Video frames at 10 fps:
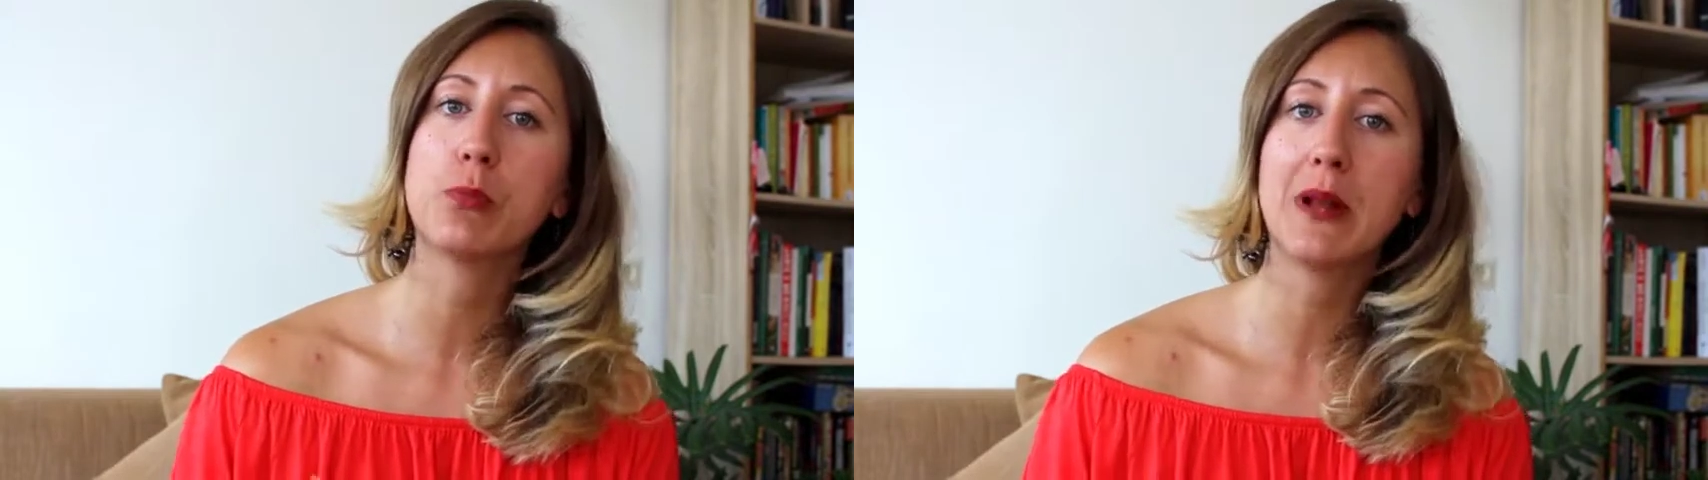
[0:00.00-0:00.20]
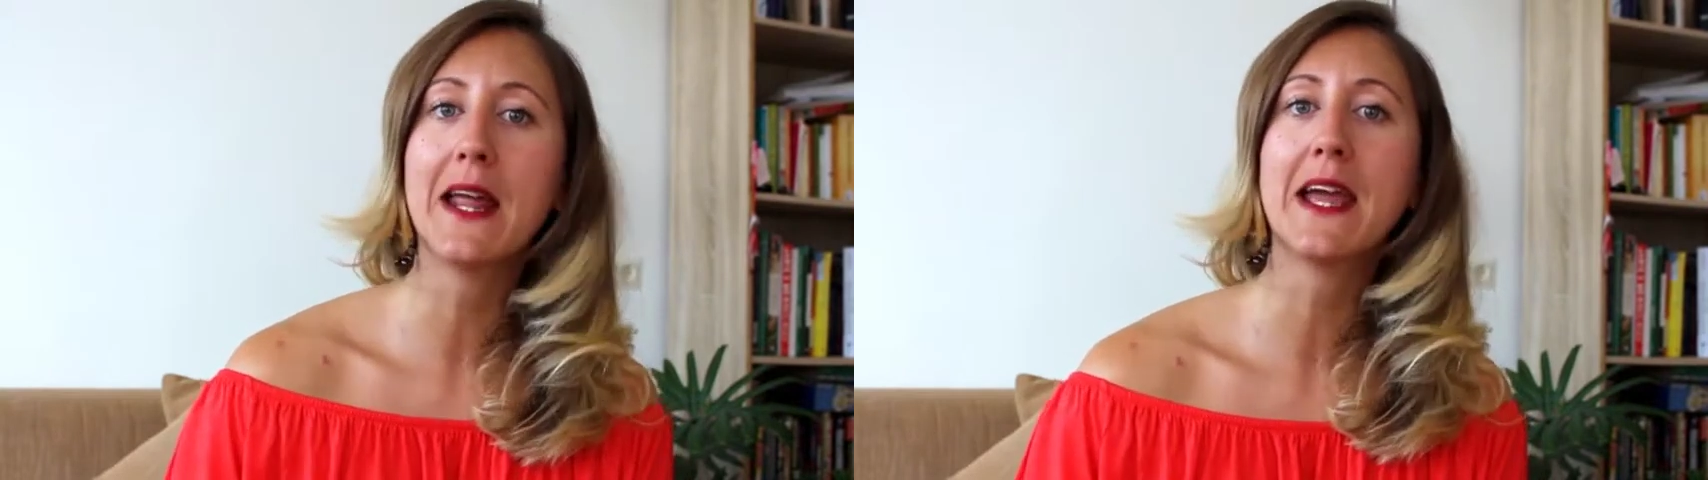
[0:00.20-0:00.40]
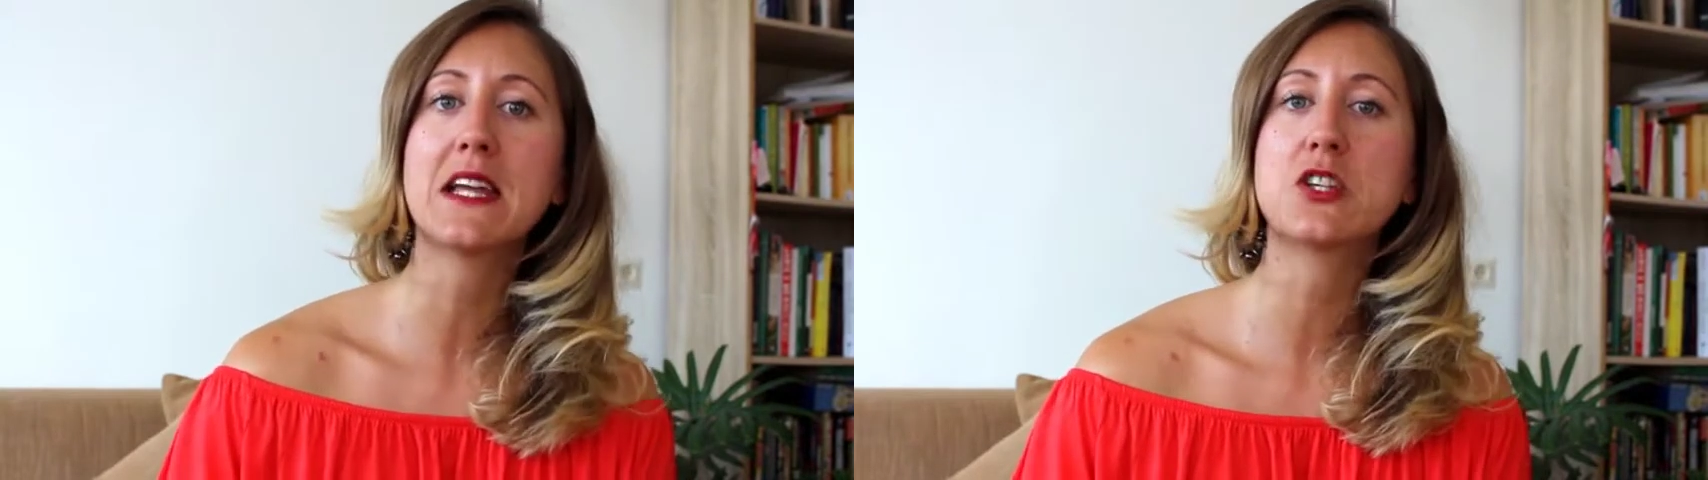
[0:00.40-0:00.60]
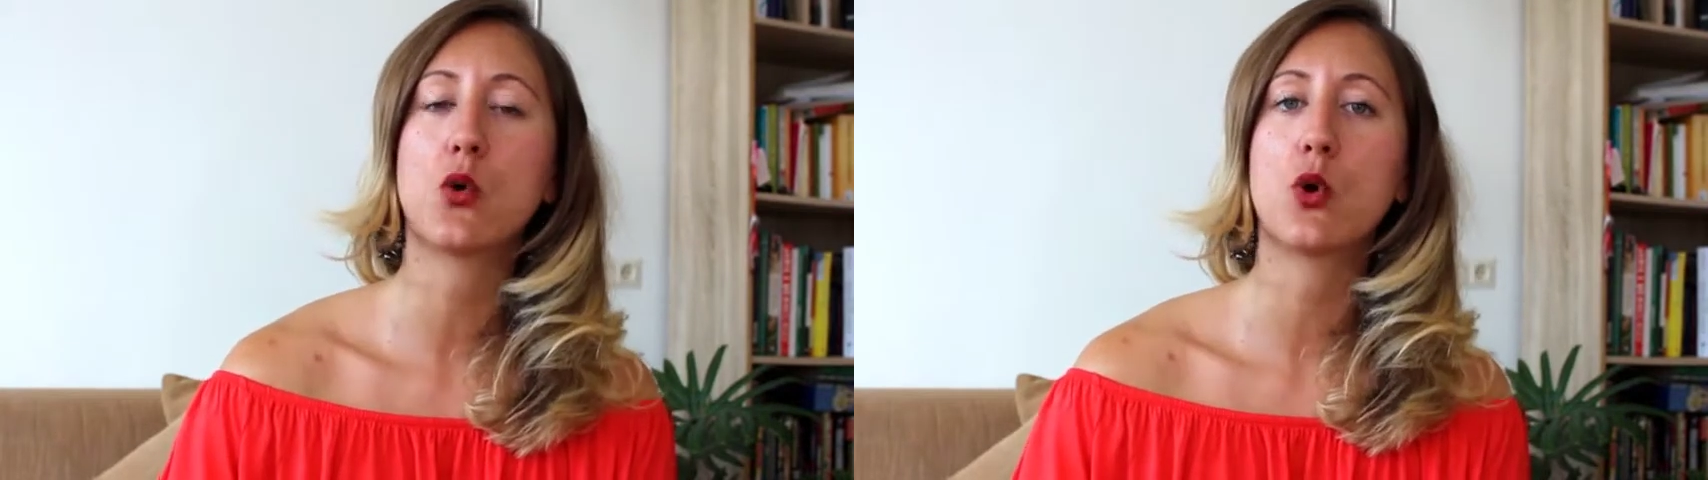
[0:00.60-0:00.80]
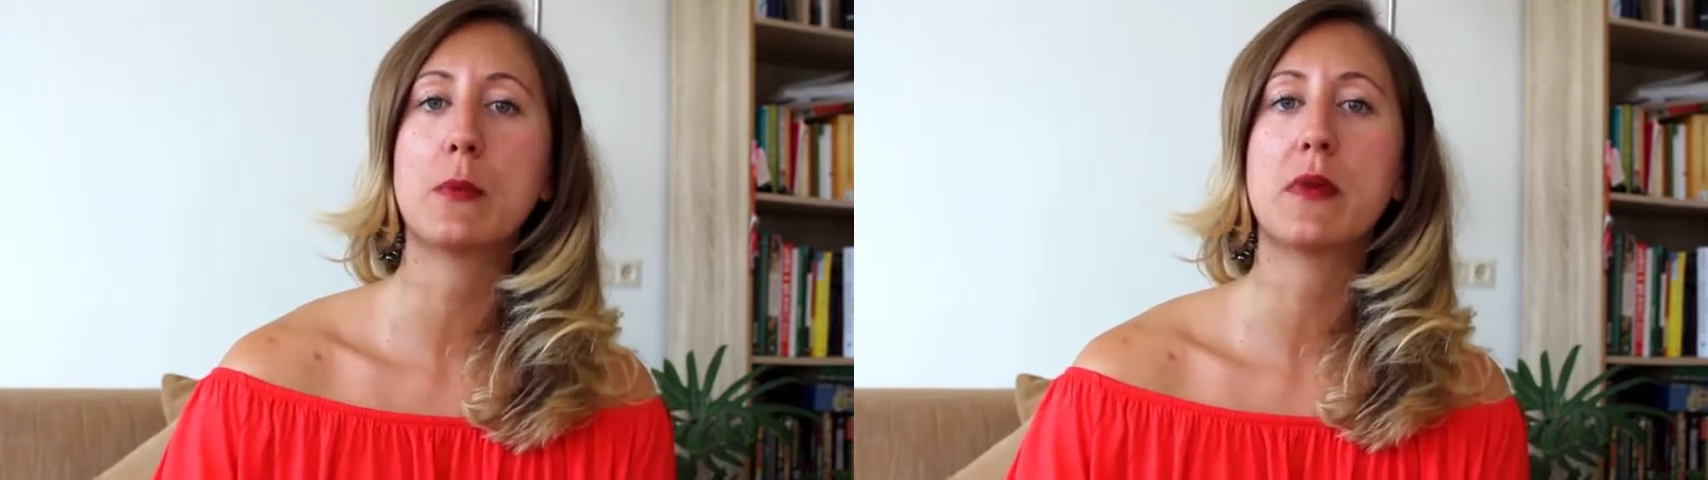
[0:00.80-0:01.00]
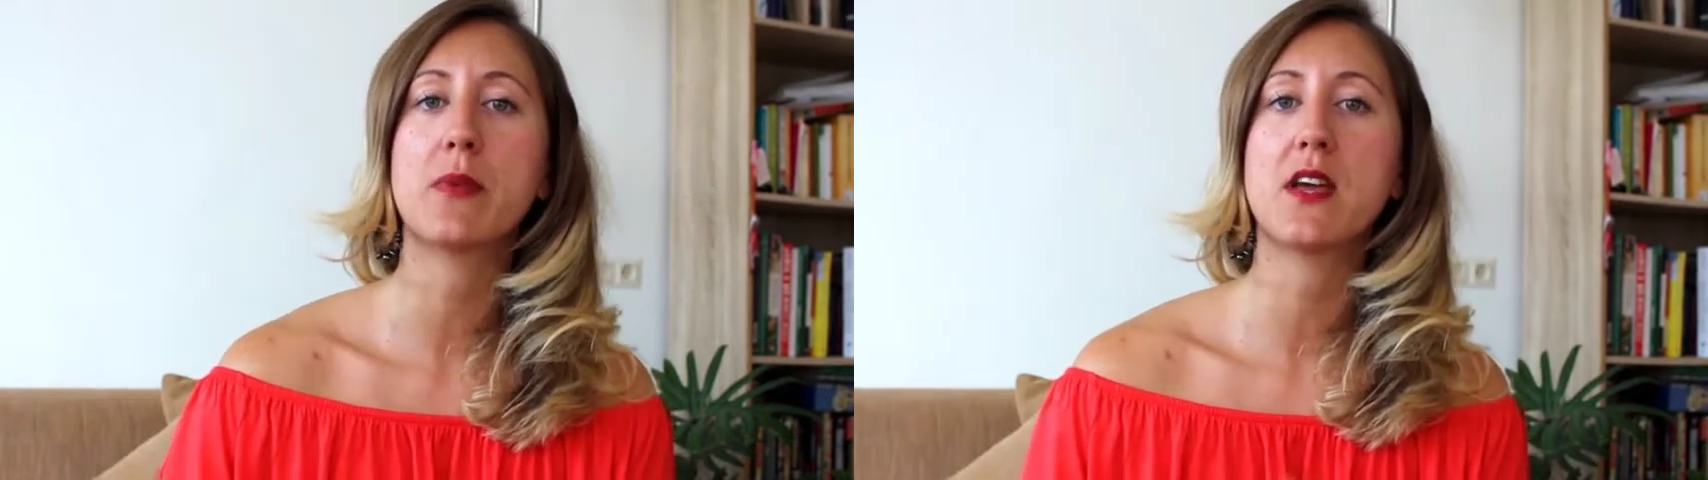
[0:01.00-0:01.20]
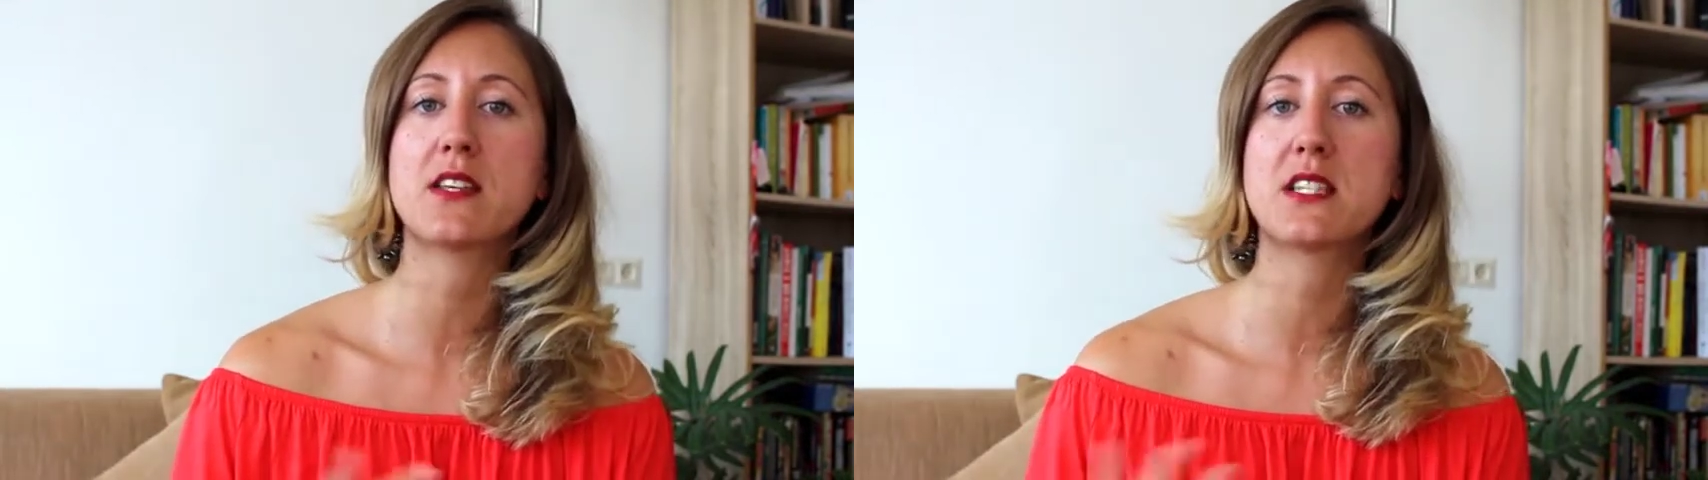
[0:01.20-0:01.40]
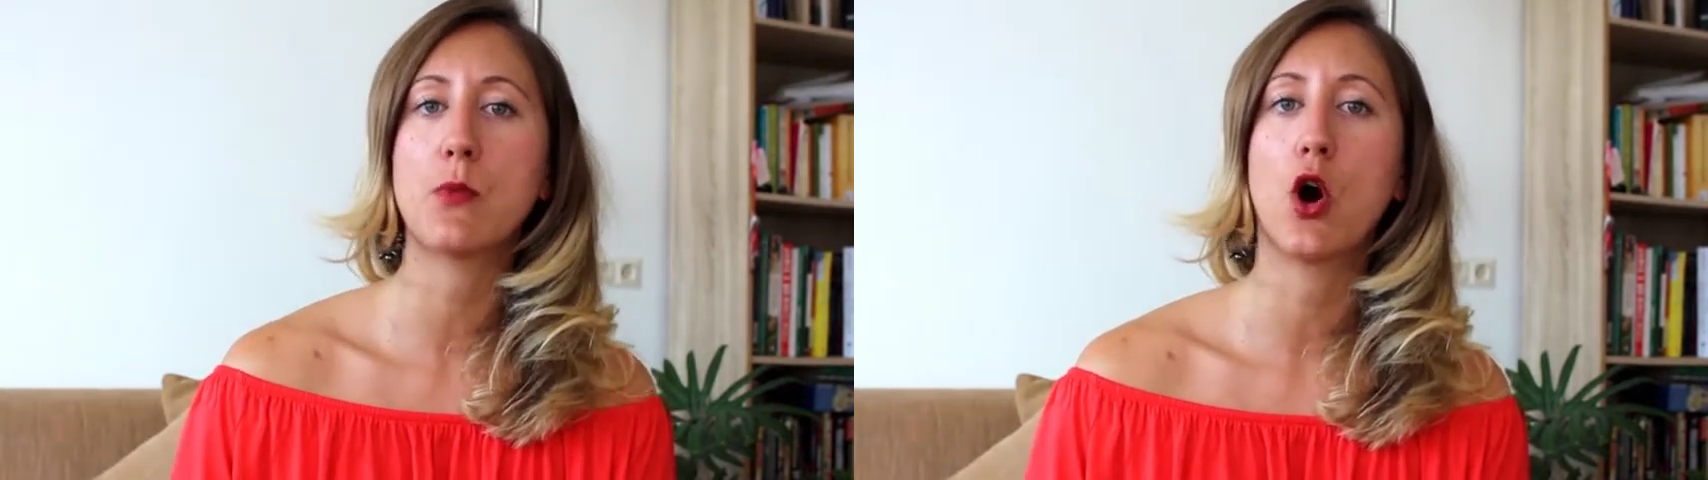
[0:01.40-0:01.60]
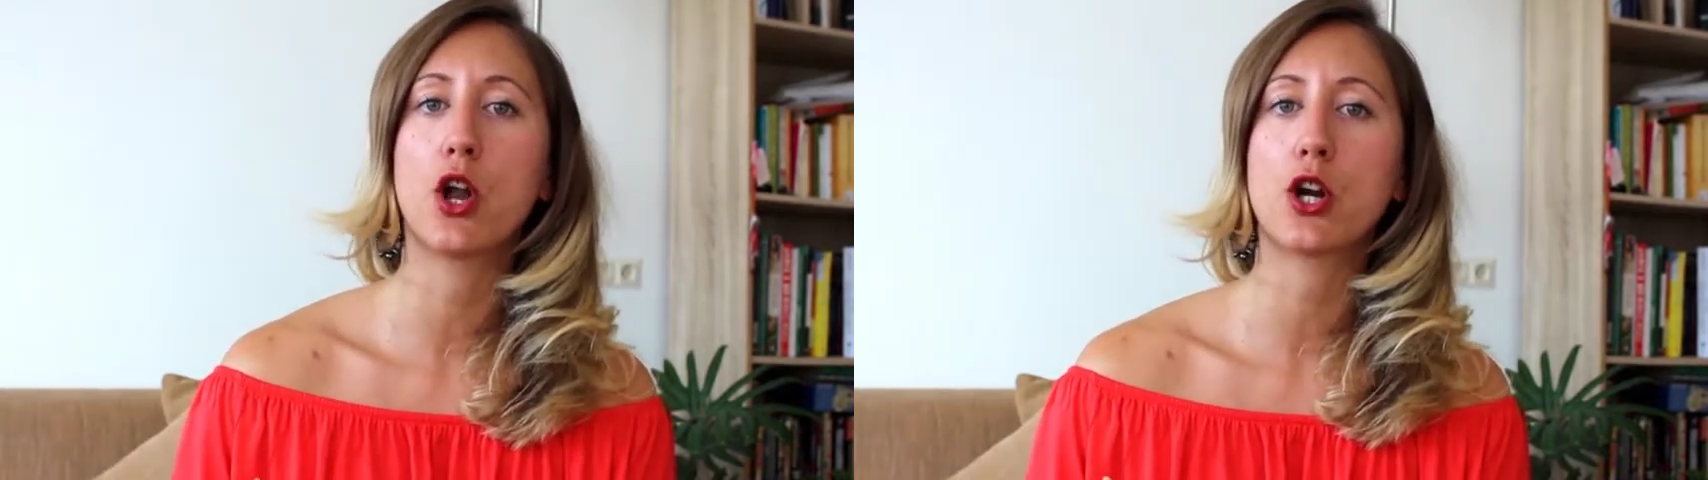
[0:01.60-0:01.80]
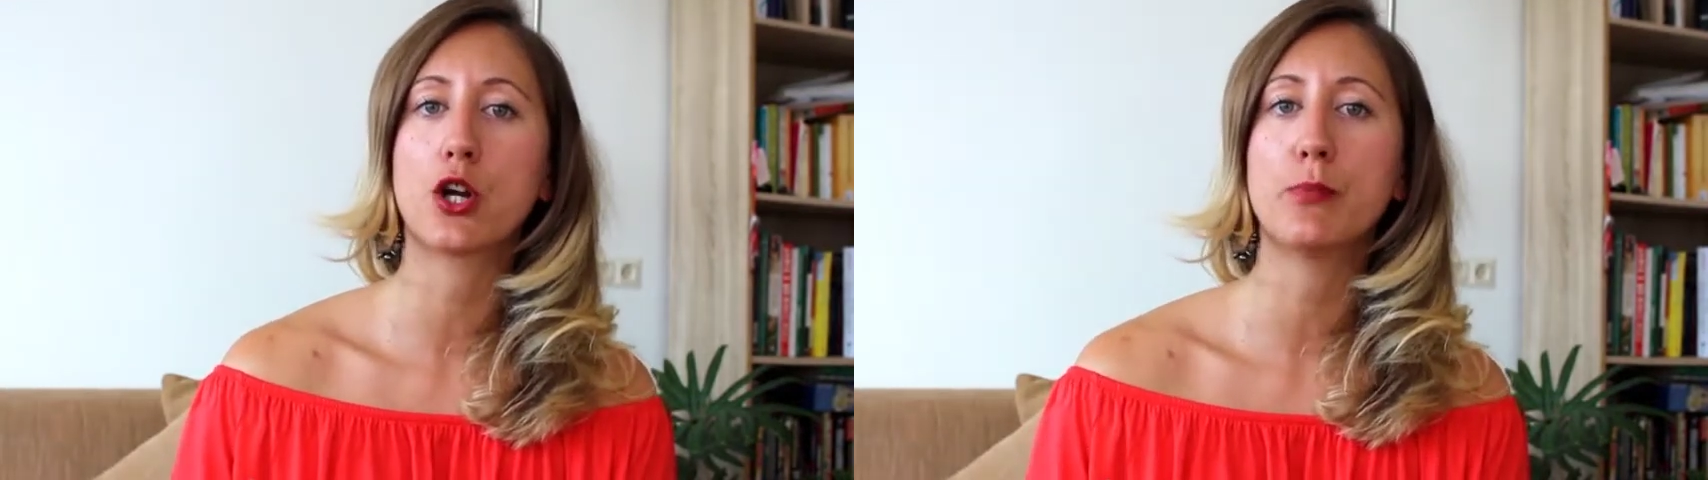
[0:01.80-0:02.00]
plate or maybe a
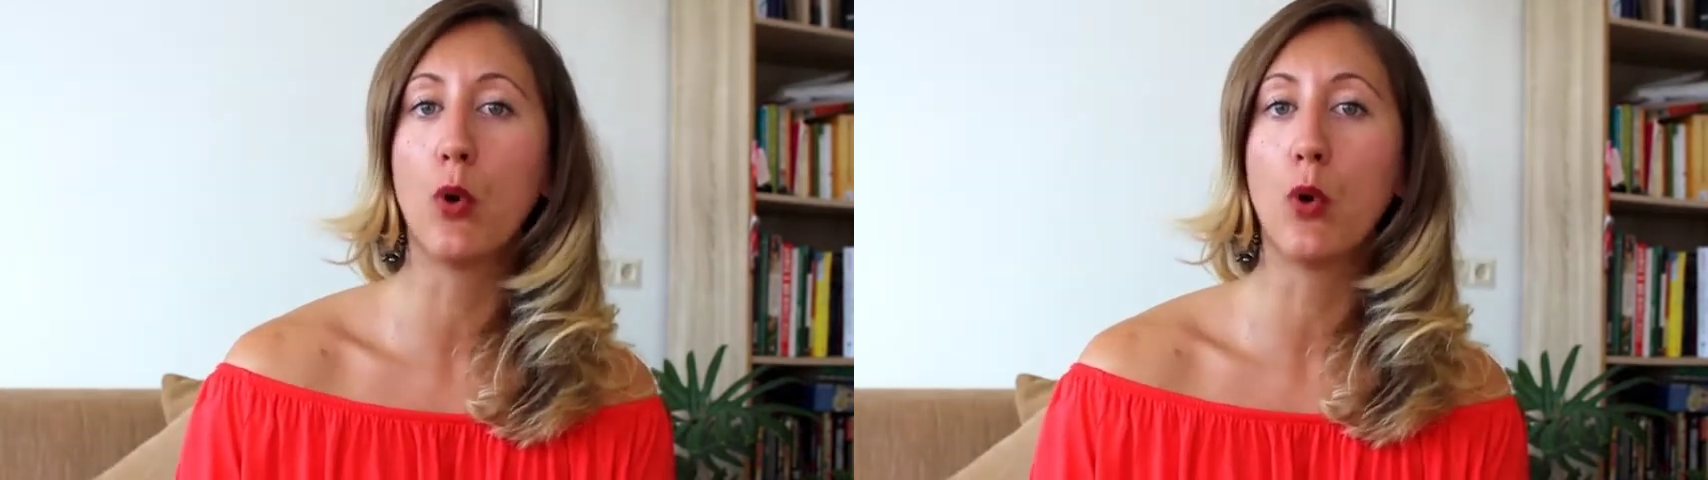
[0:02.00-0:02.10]
smaller